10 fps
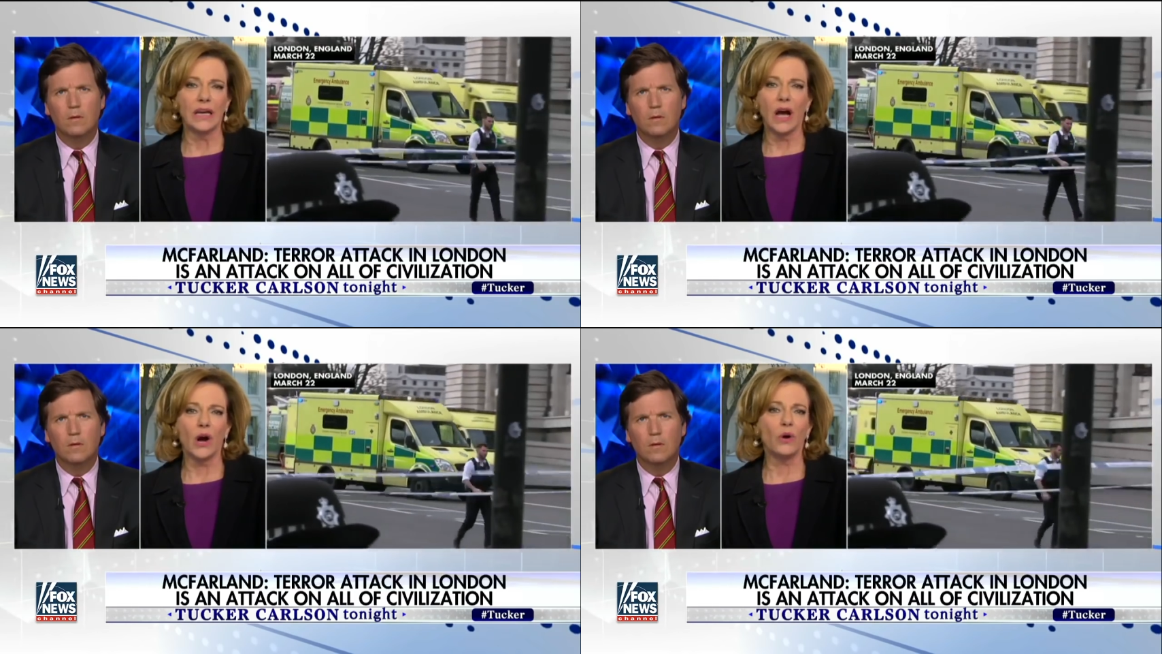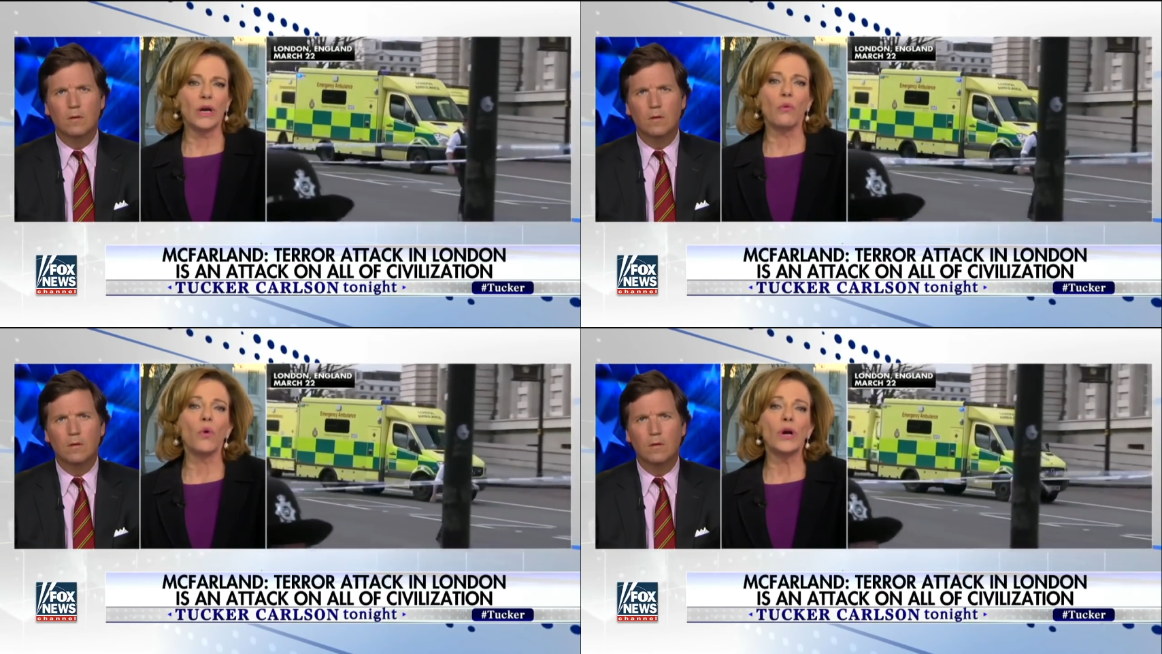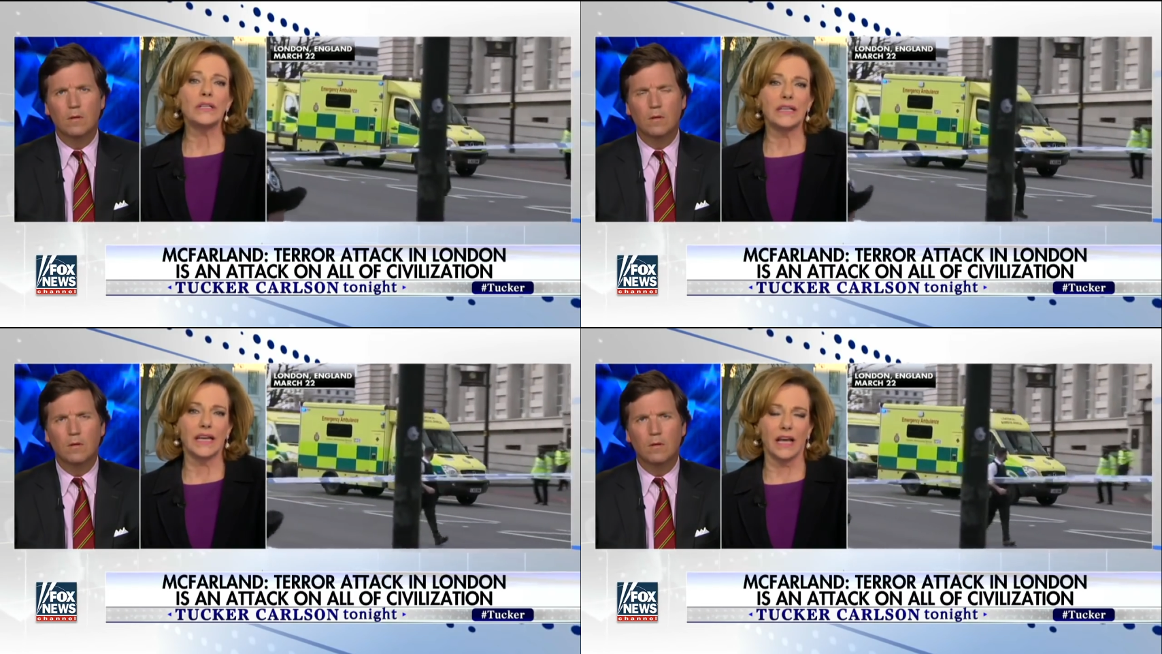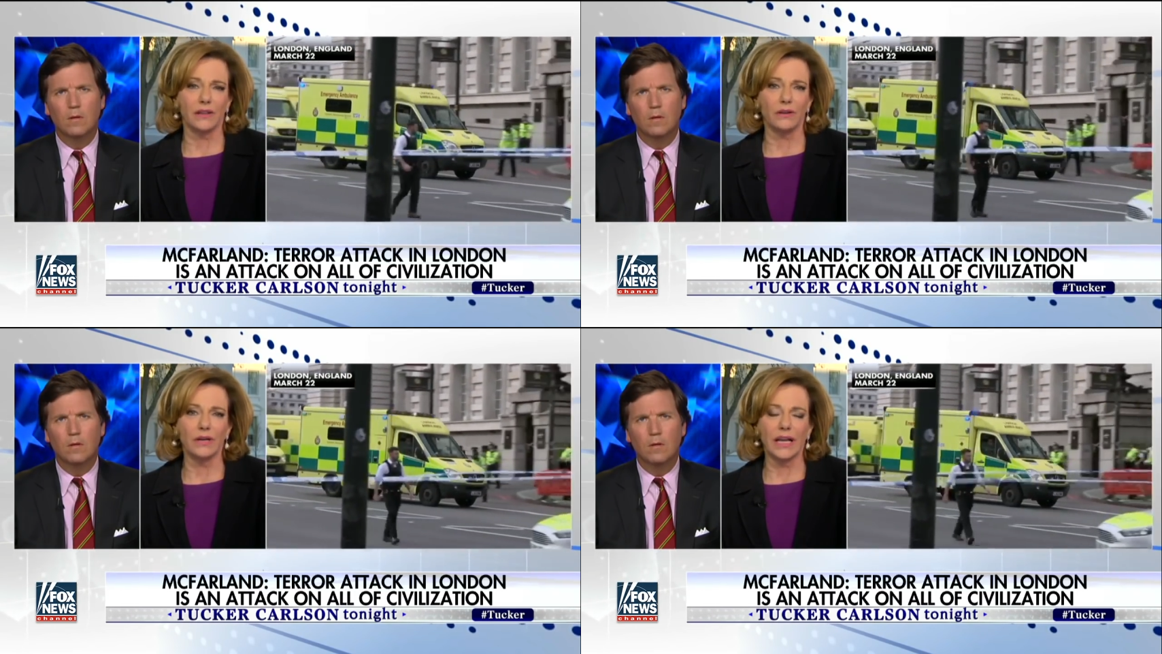Speaker 1: are going to work
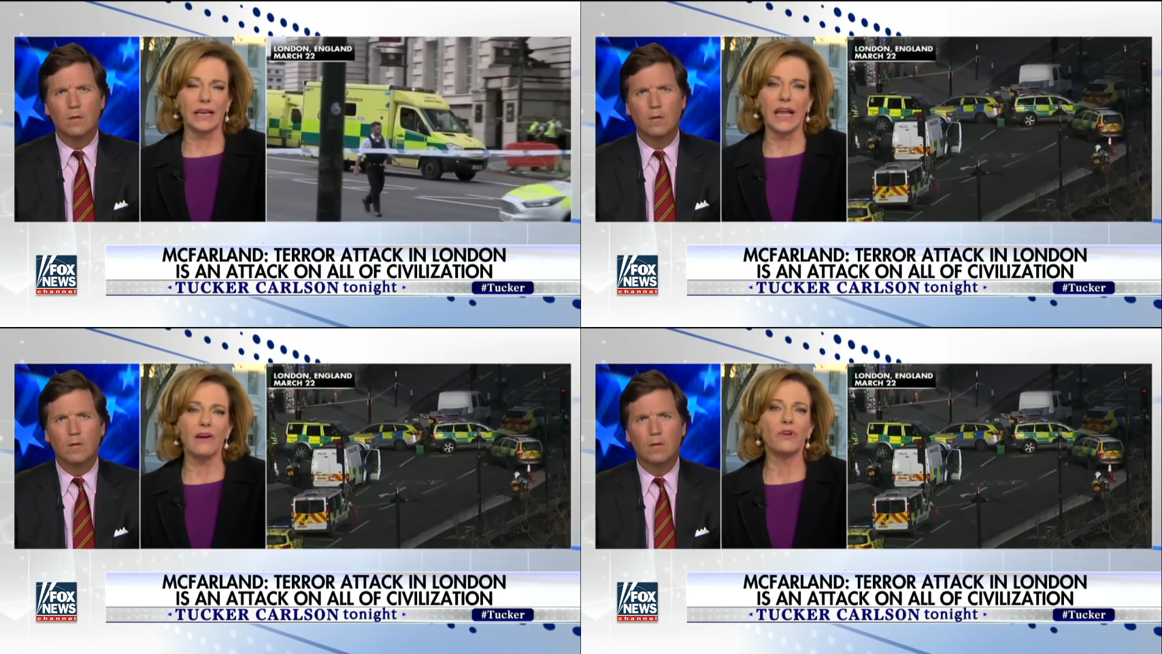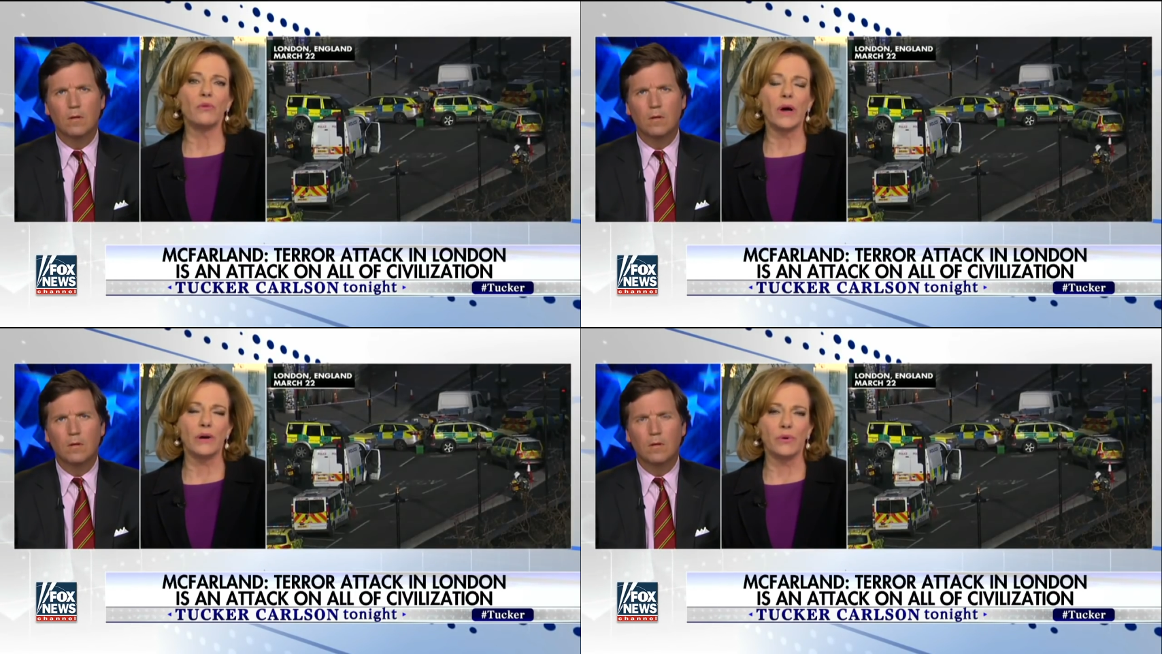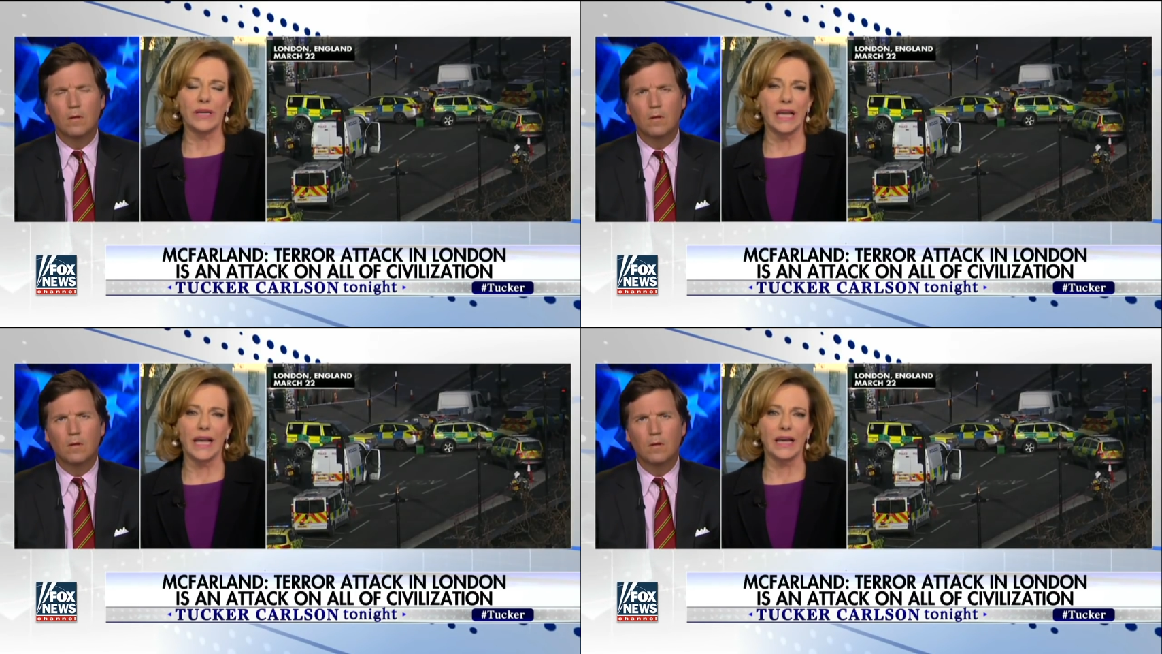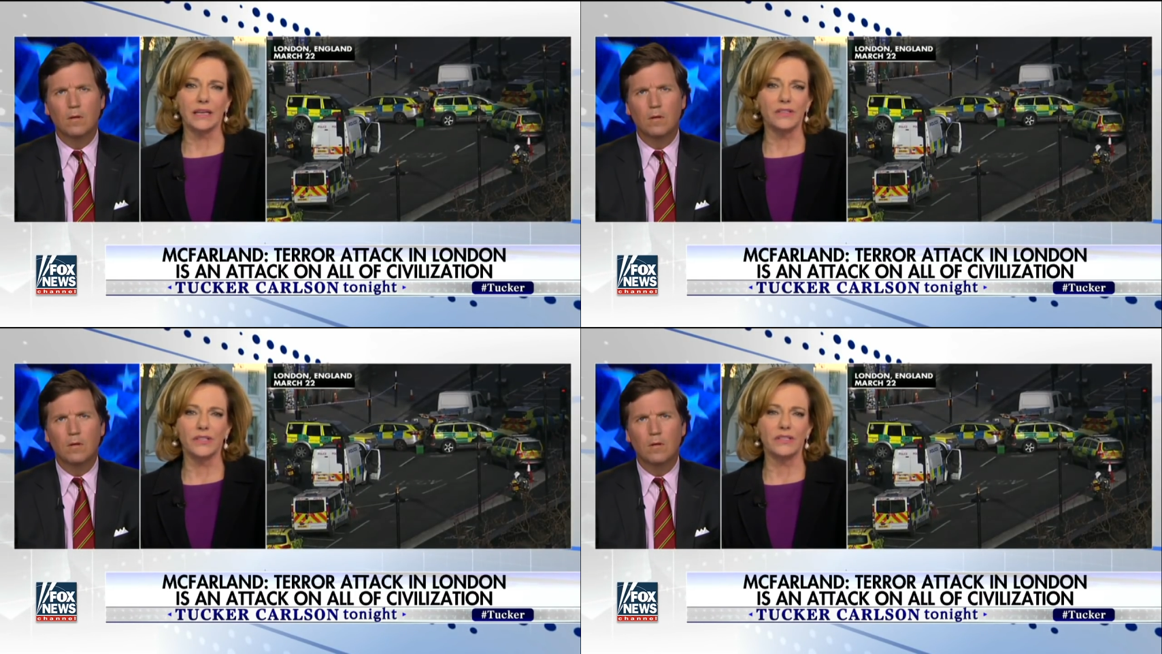together in every way we
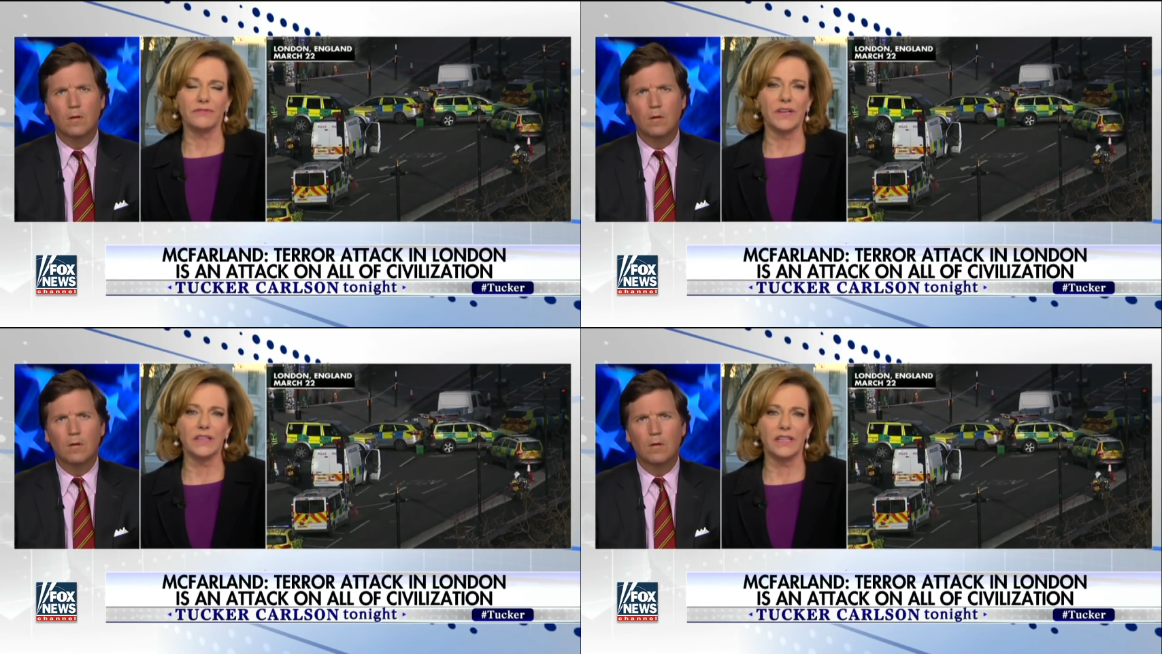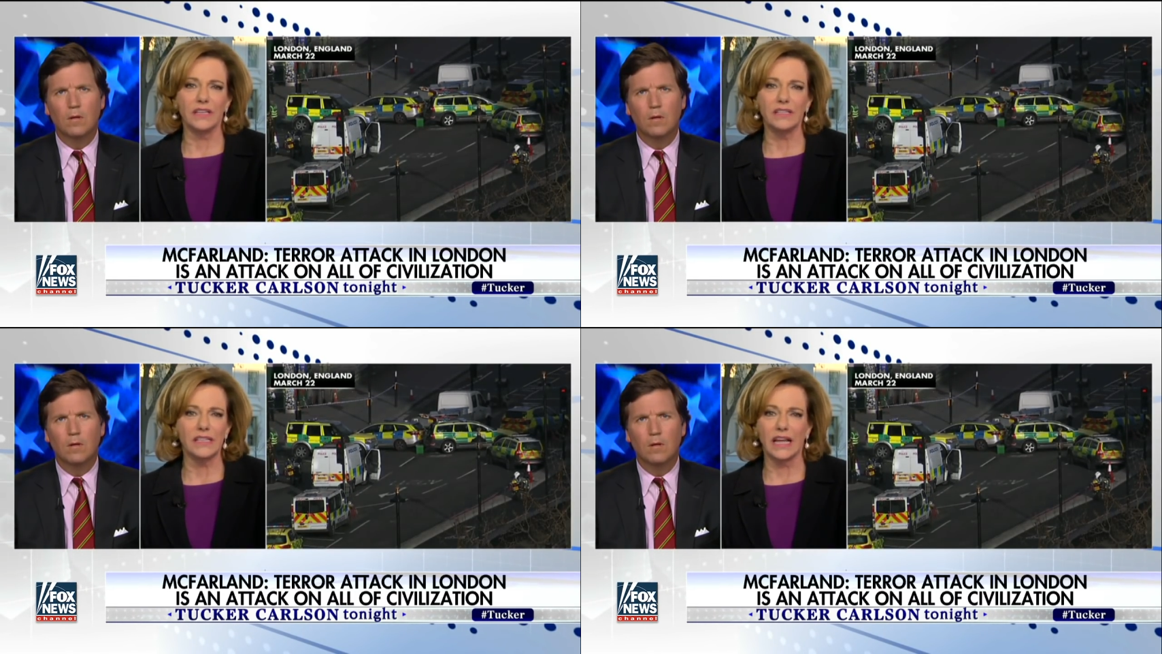can to defeat this